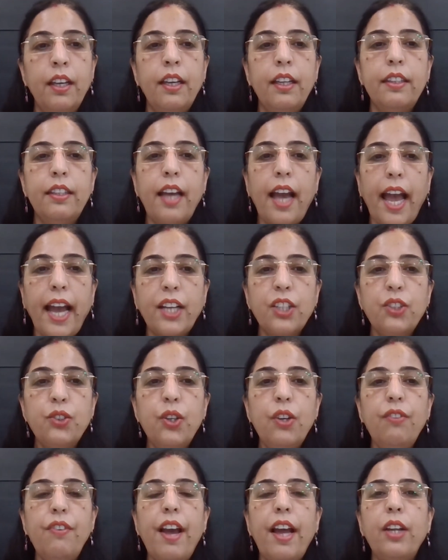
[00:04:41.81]
The
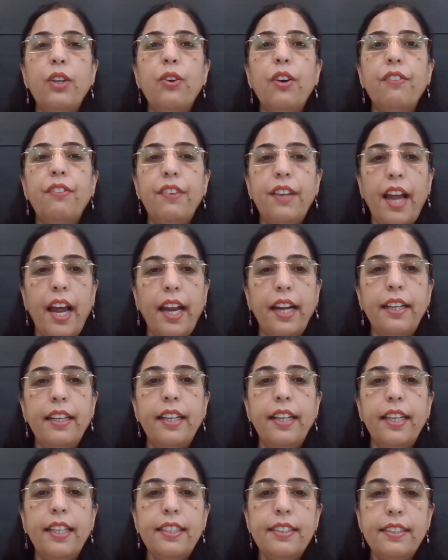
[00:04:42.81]
actual value of land
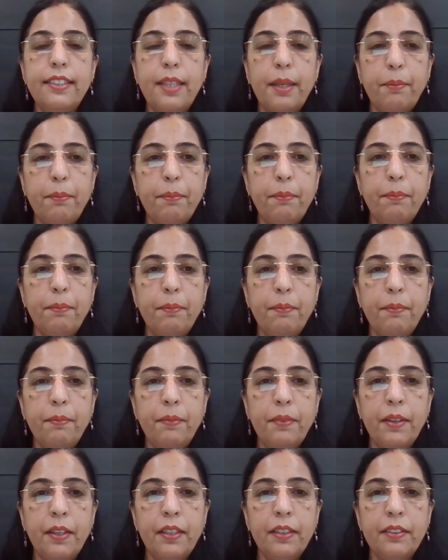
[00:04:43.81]
is
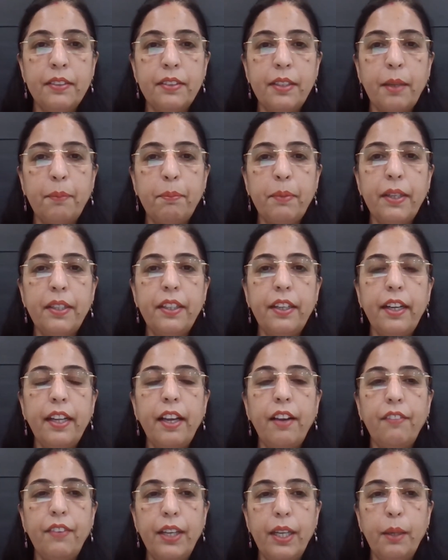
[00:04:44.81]
separately
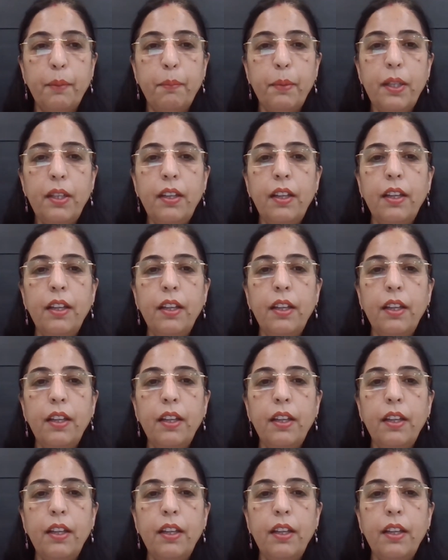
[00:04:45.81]
available.